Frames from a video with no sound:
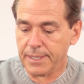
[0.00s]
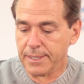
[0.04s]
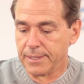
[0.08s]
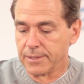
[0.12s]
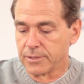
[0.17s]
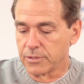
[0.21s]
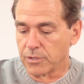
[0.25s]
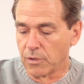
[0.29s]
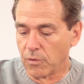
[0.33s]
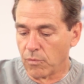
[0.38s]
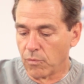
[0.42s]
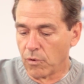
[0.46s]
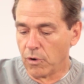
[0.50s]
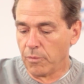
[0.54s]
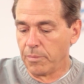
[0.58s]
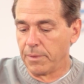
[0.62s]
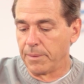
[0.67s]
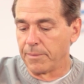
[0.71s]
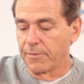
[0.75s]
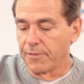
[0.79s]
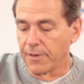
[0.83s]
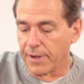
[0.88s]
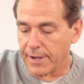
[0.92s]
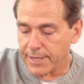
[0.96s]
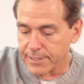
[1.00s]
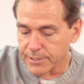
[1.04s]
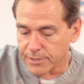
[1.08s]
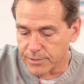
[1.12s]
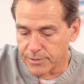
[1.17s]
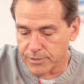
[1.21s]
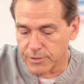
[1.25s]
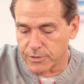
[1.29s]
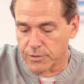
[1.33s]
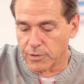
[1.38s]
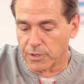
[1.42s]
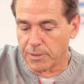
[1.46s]
So Reuben
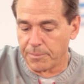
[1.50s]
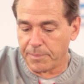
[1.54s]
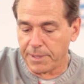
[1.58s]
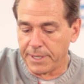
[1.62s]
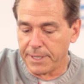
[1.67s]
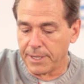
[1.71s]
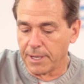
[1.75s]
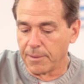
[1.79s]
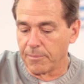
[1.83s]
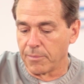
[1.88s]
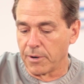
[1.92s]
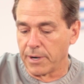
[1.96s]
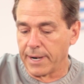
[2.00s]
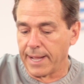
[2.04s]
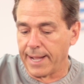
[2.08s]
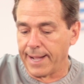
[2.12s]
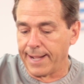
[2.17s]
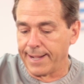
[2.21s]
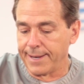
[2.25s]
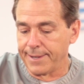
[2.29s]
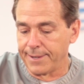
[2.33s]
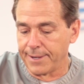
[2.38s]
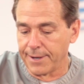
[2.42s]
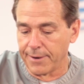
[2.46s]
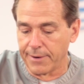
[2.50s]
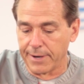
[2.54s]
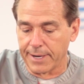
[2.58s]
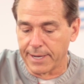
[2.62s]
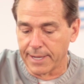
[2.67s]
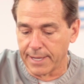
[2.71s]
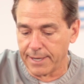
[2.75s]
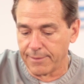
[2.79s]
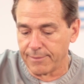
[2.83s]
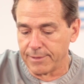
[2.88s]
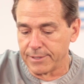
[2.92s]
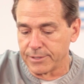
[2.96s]
Foster is going to be number 9. Derrick
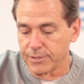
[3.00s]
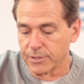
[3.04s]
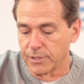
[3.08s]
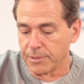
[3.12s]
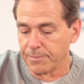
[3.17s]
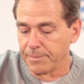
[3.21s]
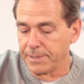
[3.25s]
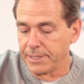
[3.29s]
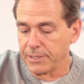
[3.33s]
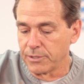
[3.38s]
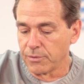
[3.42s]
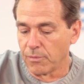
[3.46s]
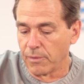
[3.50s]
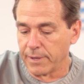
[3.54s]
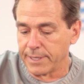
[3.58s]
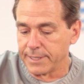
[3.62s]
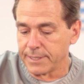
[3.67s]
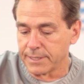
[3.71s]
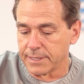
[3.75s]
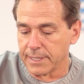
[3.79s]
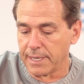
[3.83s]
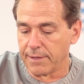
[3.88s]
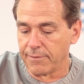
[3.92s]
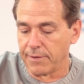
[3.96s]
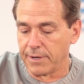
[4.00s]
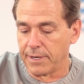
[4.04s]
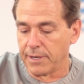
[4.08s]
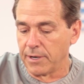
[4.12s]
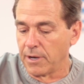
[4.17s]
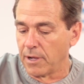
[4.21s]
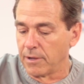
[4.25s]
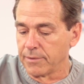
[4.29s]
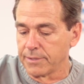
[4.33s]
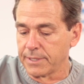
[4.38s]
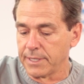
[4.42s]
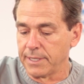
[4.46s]
Henry is going to be 27. And
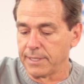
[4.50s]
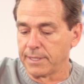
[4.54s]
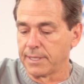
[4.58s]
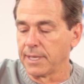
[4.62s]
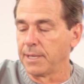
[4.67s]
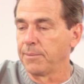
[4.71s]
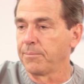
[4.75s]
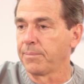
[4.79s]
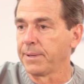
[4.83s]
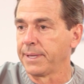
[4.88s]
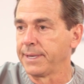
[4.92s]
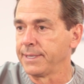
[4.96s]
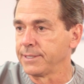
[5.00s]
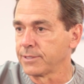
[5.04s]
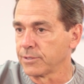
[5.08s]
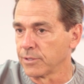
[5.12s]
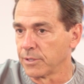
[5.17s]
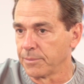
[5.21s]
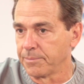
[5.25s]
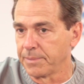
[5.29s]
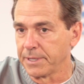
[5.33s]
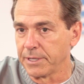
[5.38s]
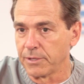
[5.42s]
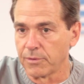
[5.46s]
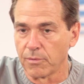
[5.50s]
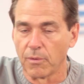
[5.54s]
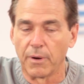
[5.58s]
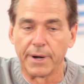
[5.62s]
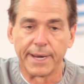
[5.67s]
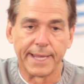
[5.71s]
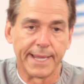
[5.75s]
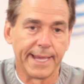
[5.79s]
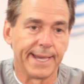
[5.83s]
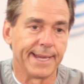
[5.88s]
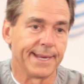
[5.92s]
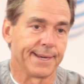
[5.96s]
Alti Tenpenny is going to be
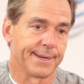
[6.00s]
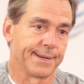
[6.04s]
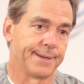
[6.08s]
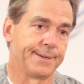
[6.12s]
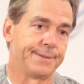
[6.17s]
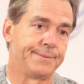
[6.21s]
28.